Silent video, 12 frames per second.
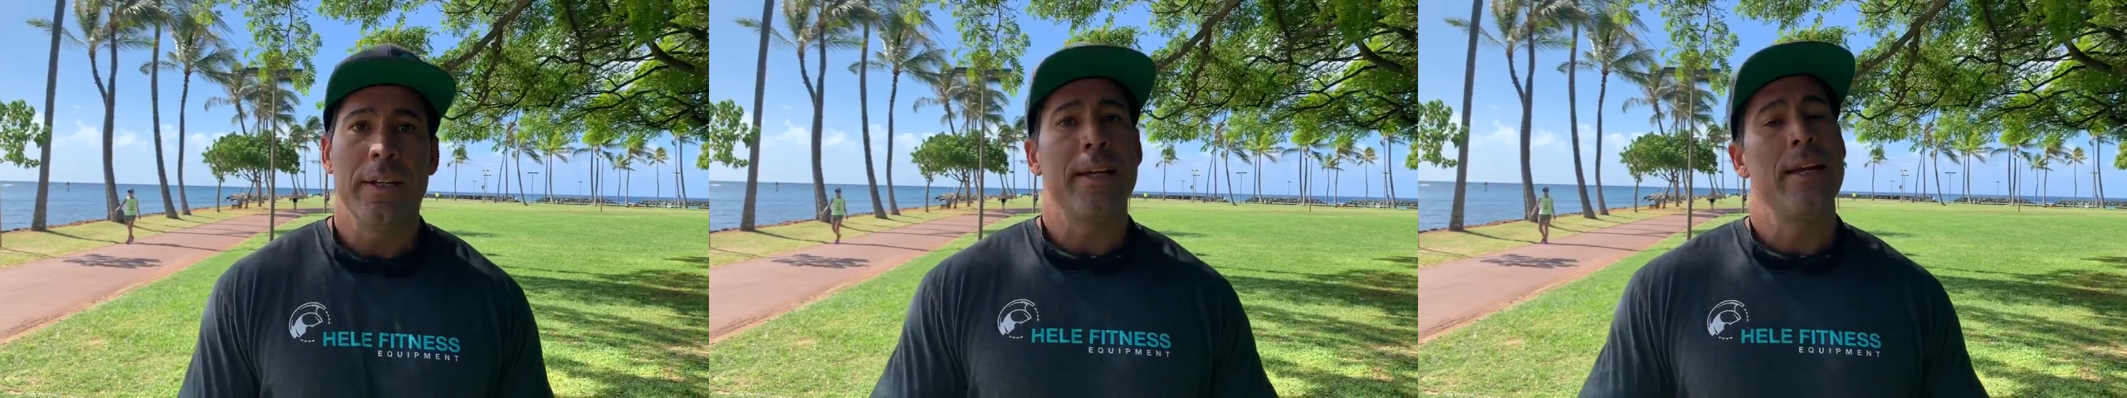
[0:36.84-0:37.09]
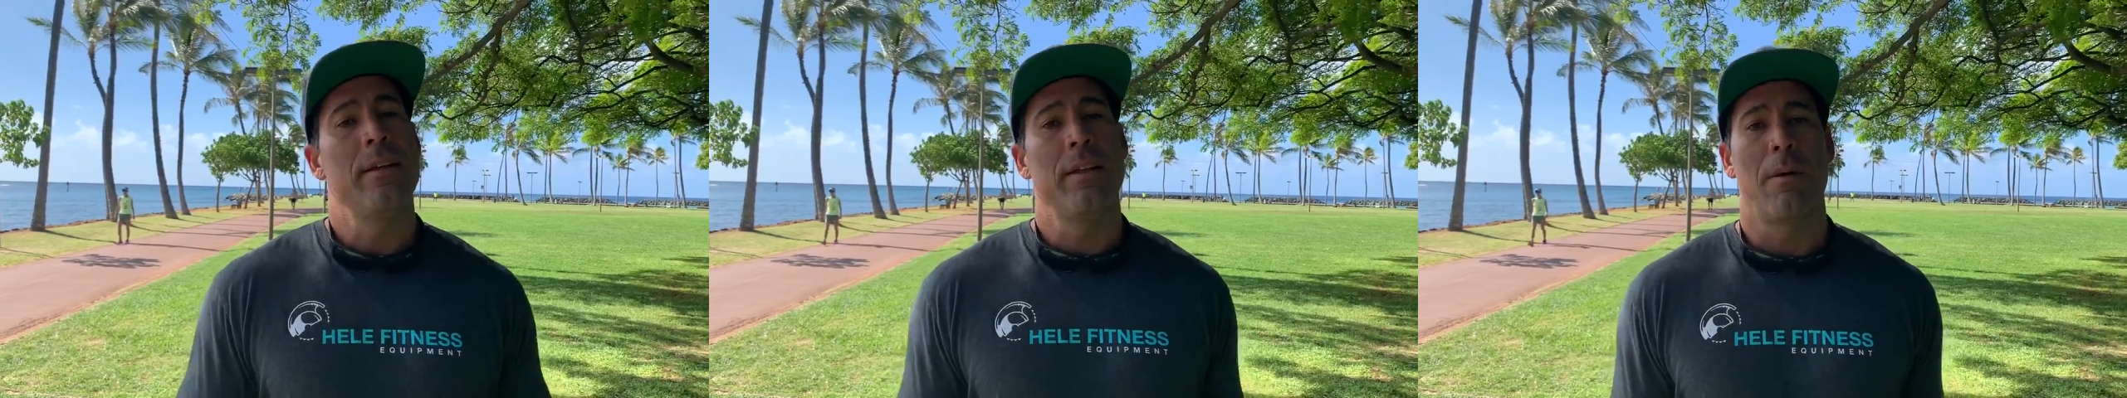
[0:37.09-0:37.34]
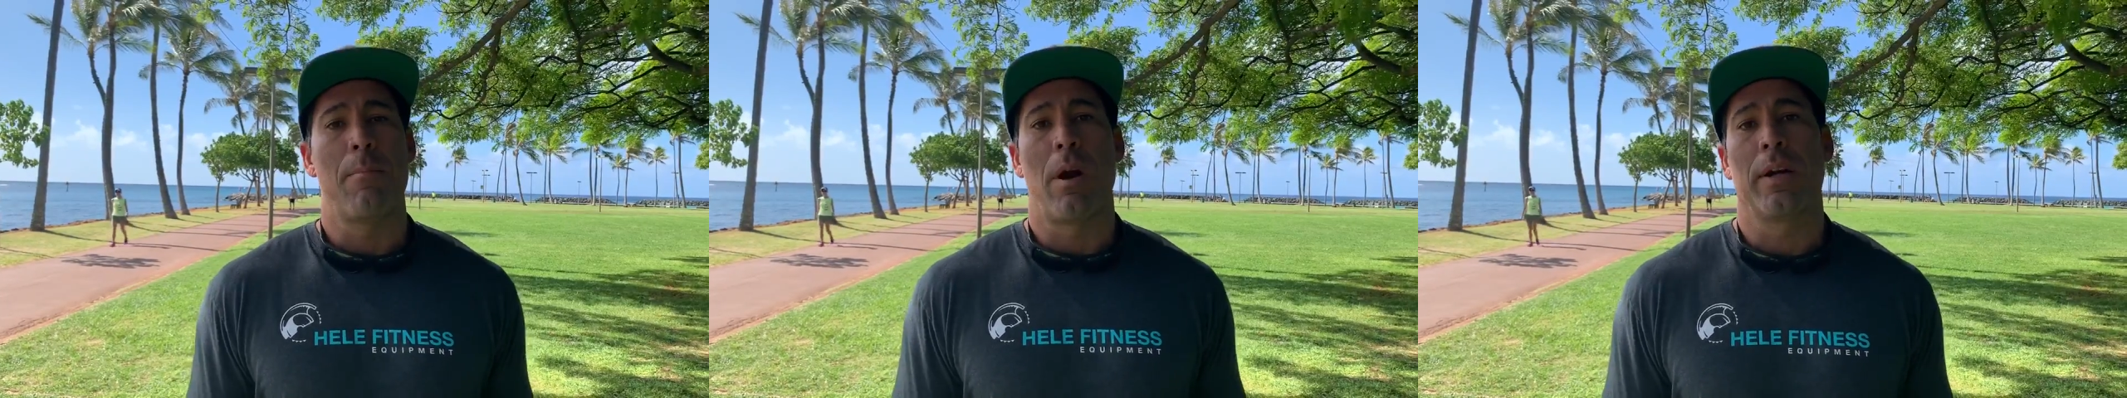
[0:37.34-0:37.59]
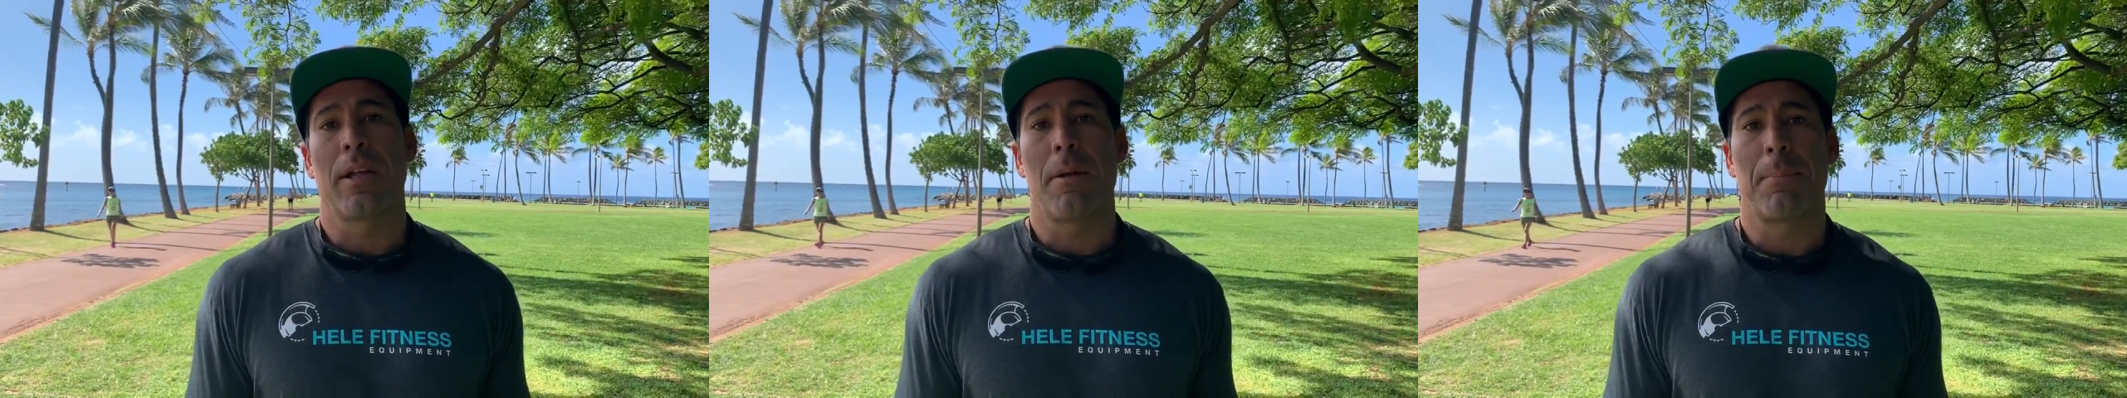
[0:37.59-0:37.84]
into the
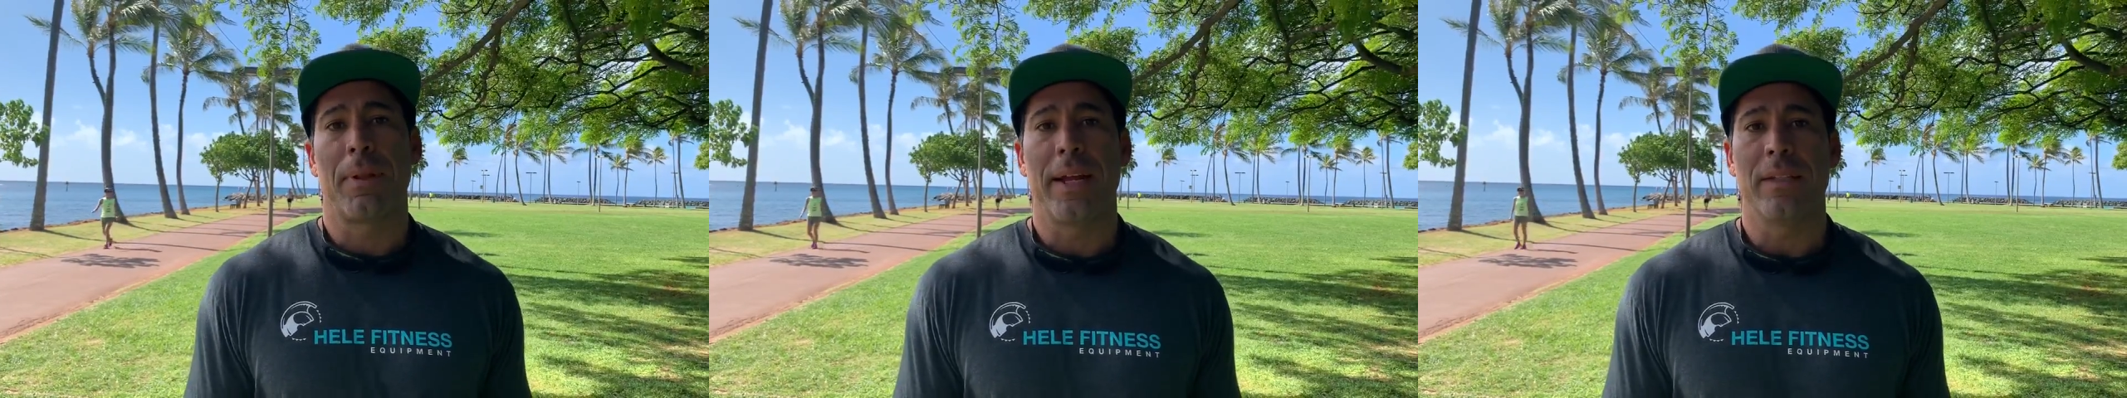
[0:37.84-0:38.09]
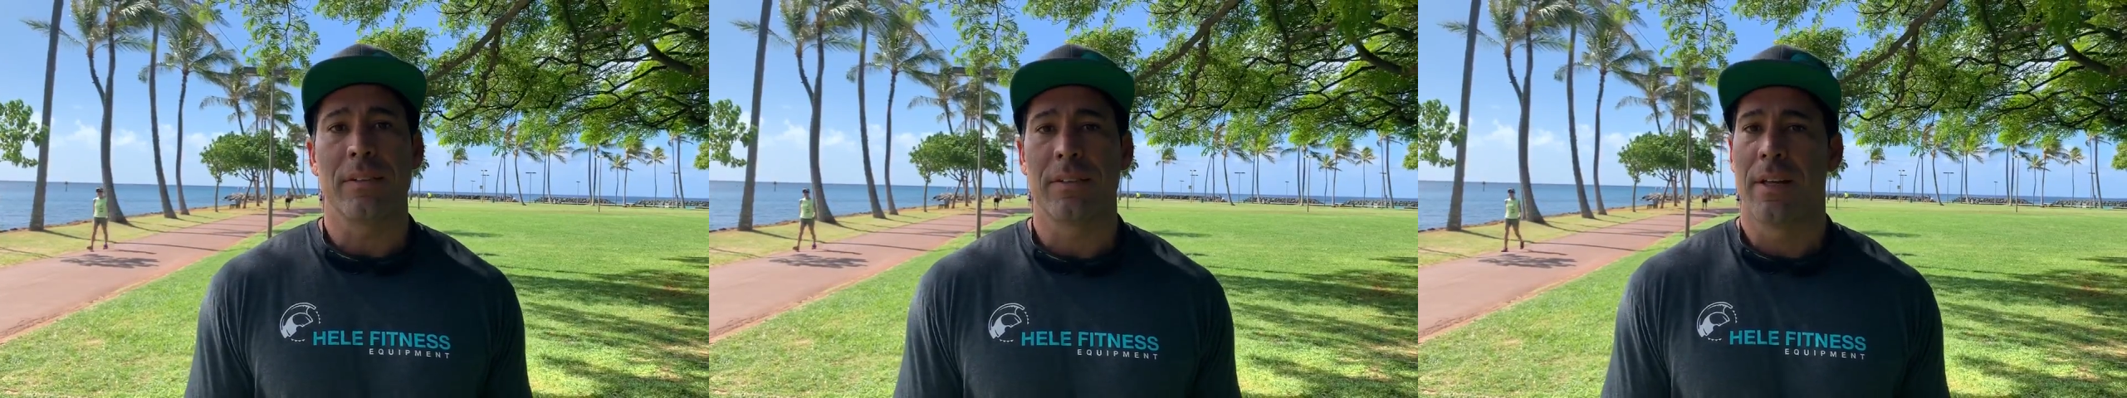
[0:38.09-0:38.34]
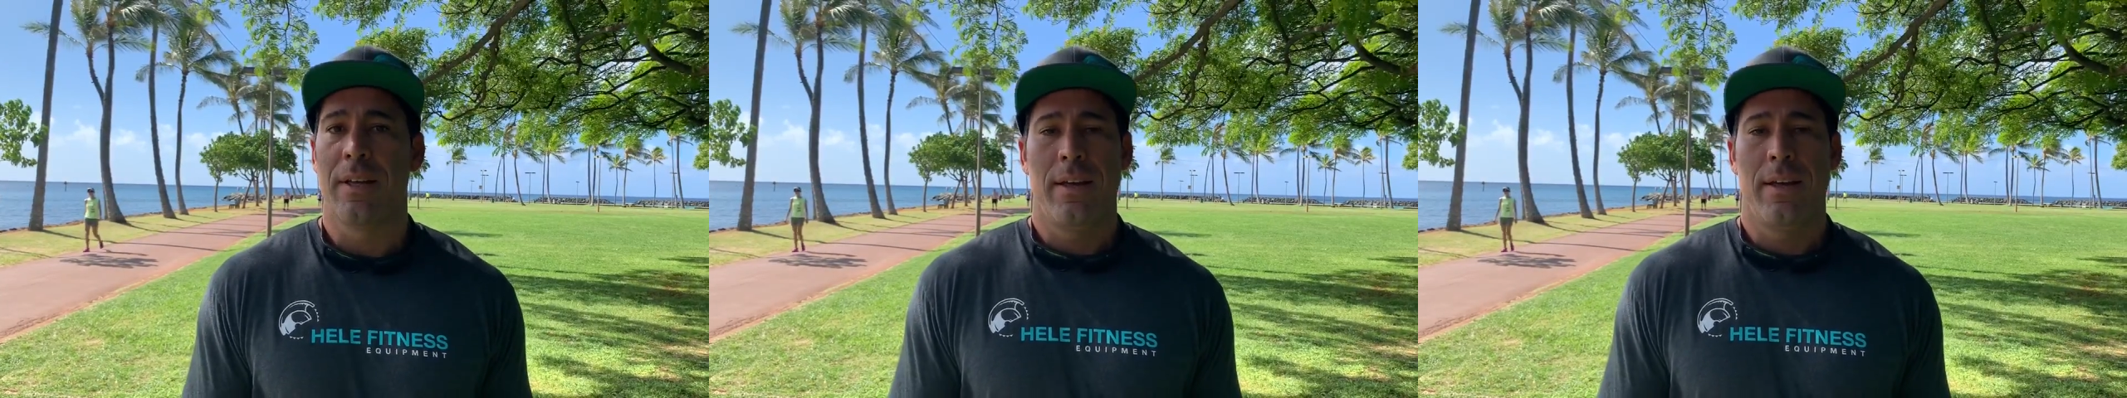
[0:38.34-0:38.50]
marketplace.